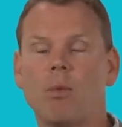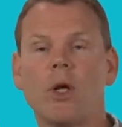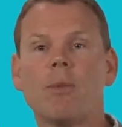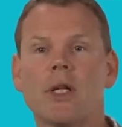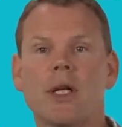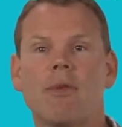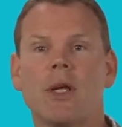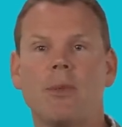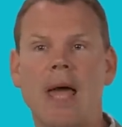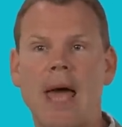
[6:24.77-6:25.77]
Pretty much
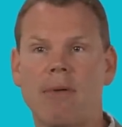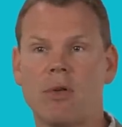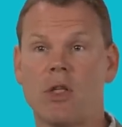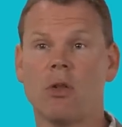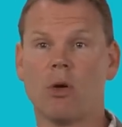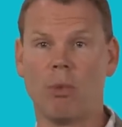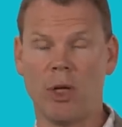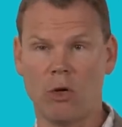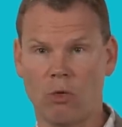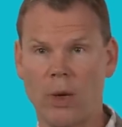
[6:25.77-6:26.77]
everything we have has either
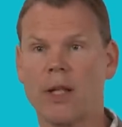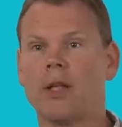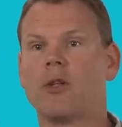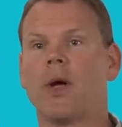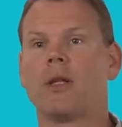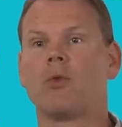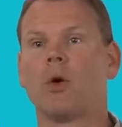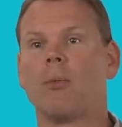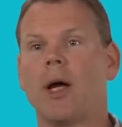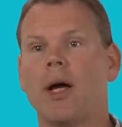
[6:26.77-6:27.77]
been directly
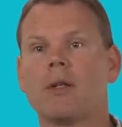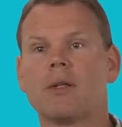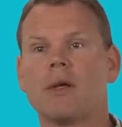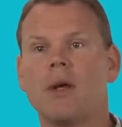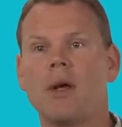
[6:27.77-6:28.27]
transformed by us